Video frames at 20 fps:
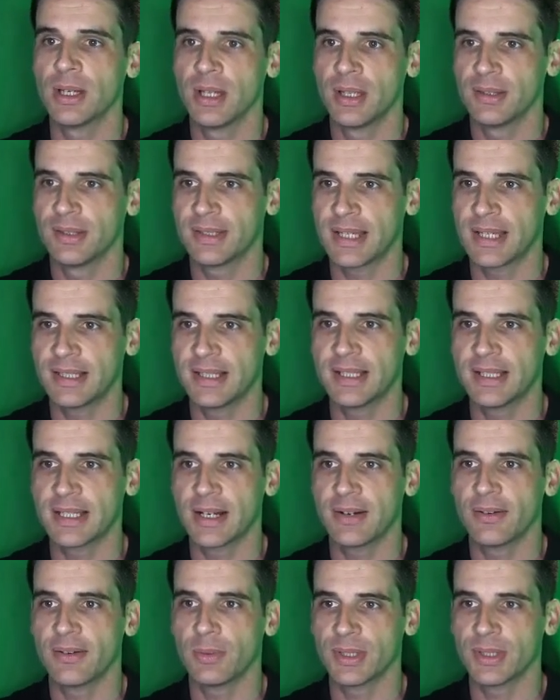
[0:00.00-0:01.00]
the settings
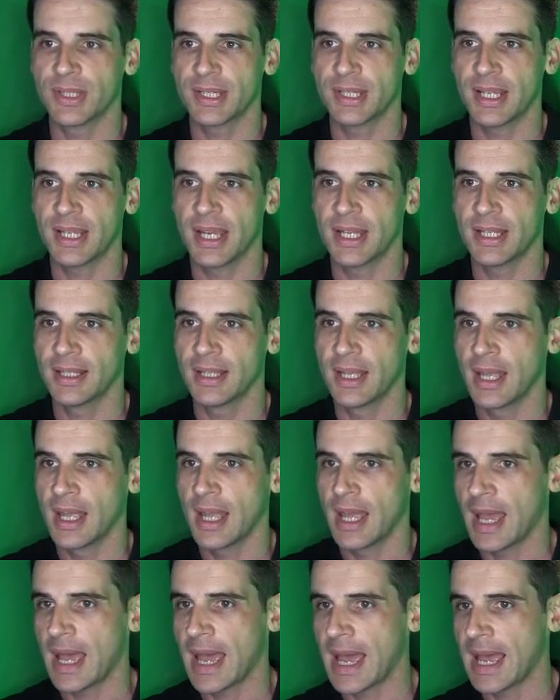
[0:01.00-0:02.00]
area once again
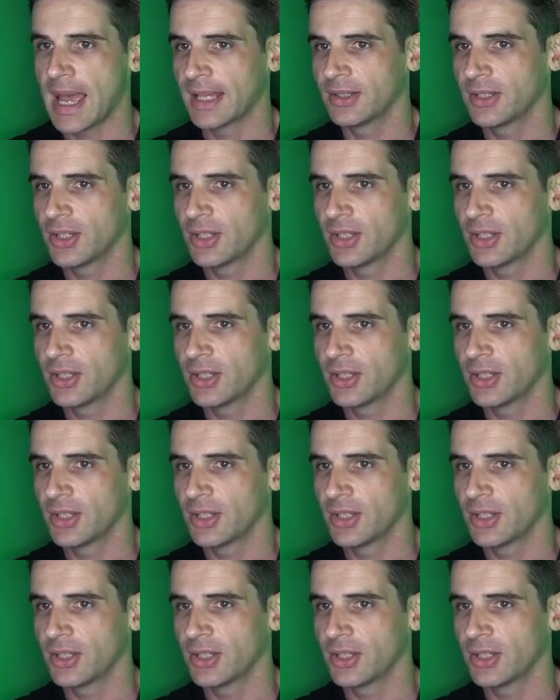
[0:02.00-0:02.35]
and